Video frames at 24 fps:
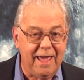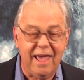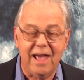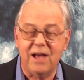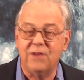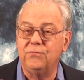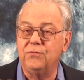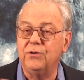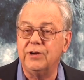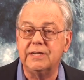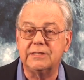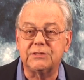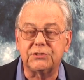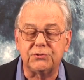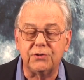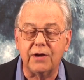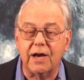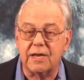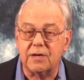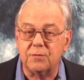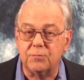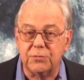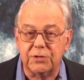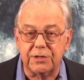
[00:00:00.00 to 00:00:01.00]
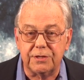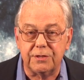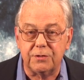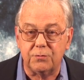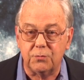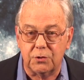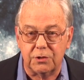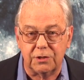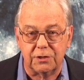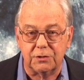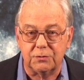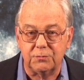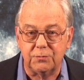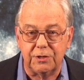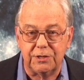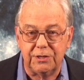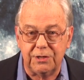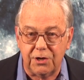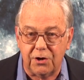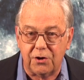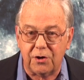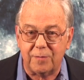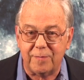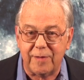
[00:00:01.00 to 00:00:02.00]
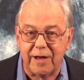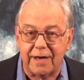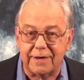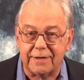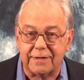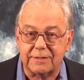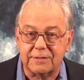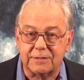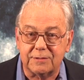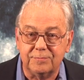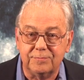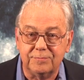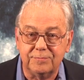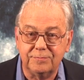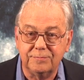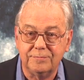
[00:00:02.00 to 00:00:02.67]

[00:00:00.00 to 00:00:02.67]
every astronomer in the world would know about it.